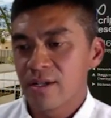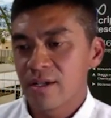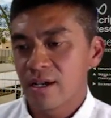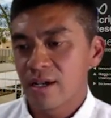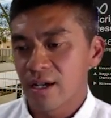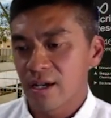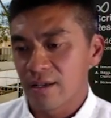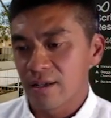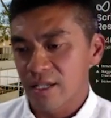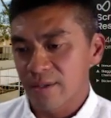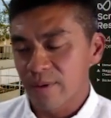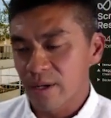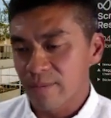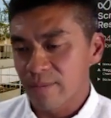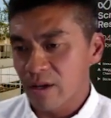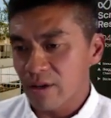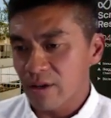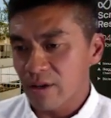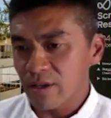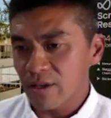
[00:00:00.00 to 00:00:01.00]
uh, small
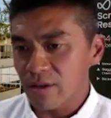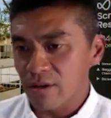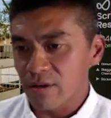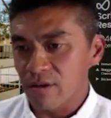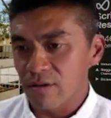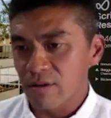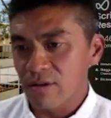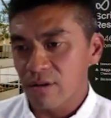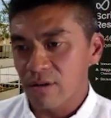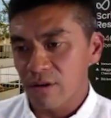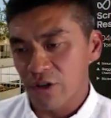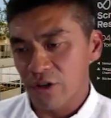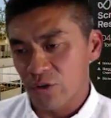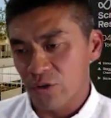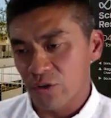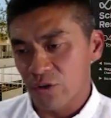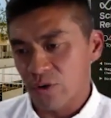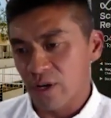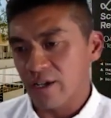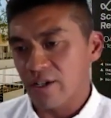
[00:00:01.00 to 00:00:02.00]
molecule or, or
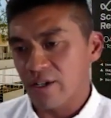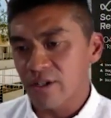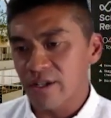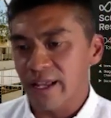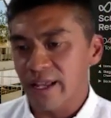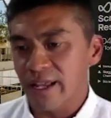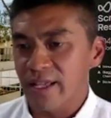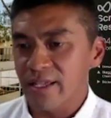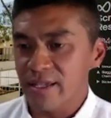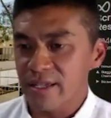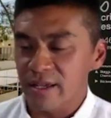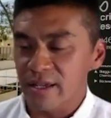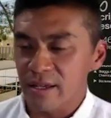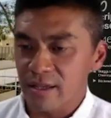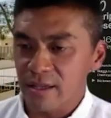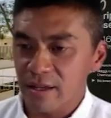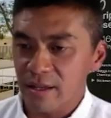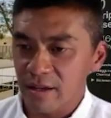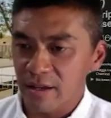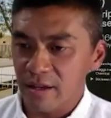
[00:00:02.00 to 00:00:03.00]
drug to enhance the,
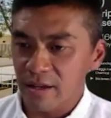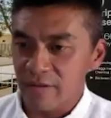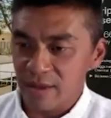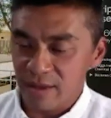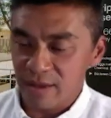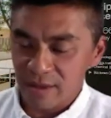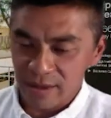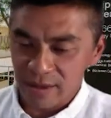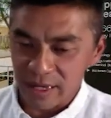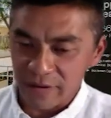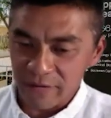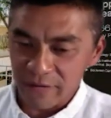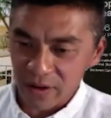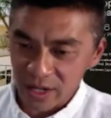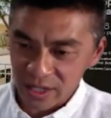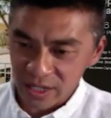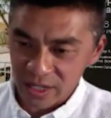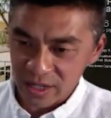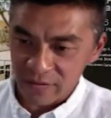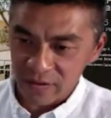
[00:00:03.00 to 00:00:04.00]
uh, the
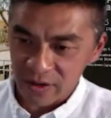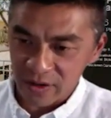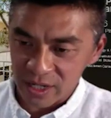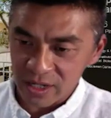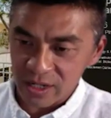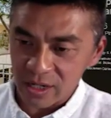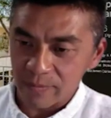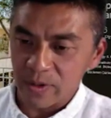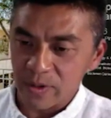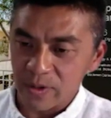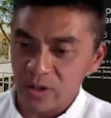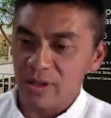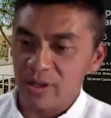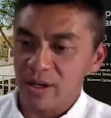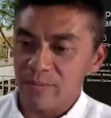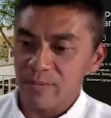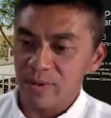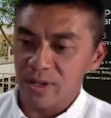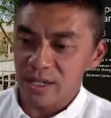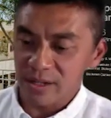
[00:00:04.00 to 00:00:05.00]
efficacy of existing
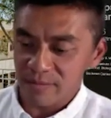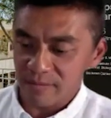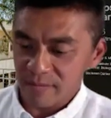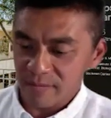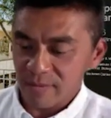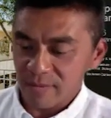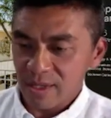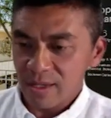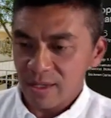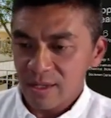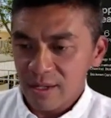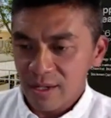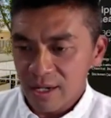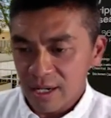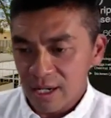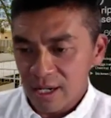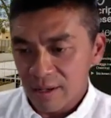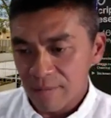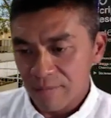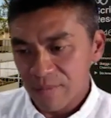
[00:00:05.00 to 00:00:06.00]
immunotherapies.
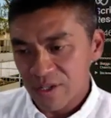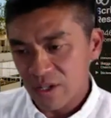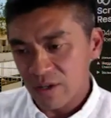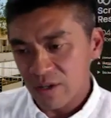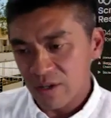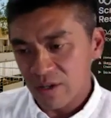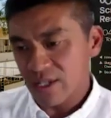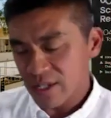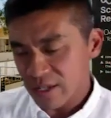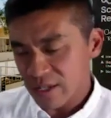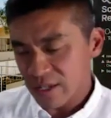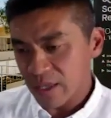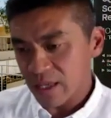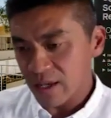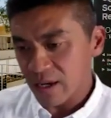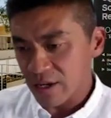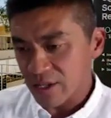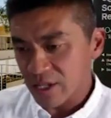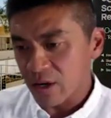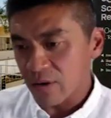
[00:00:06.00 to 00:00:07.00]
Um, so this is something
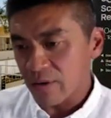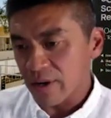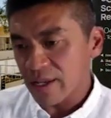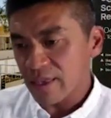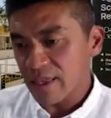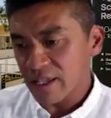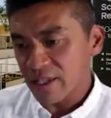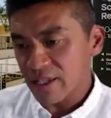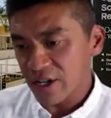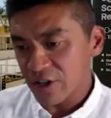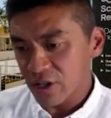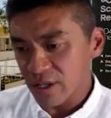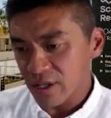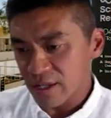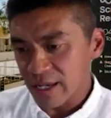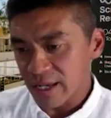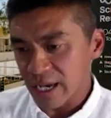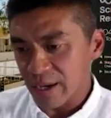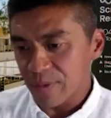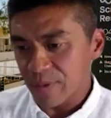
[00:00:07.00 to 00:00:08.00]
ongoing that's
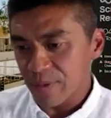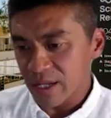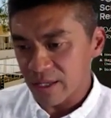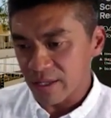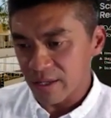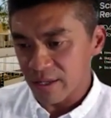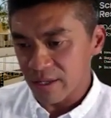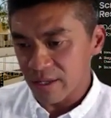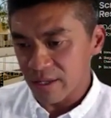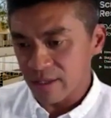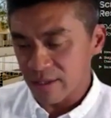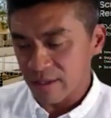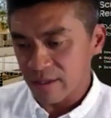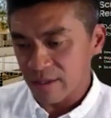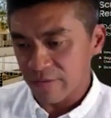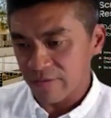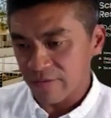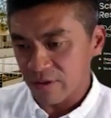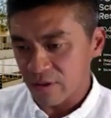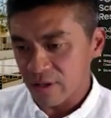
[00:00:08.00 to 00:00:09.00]
actually happening in
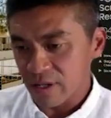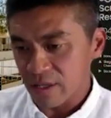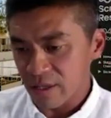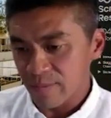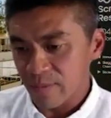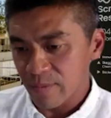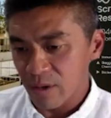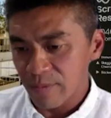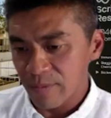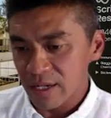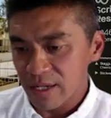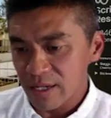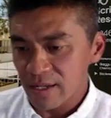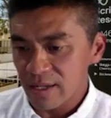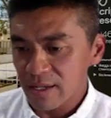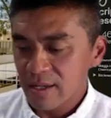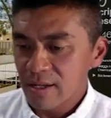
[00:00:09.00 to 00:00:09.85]
the field at the moment.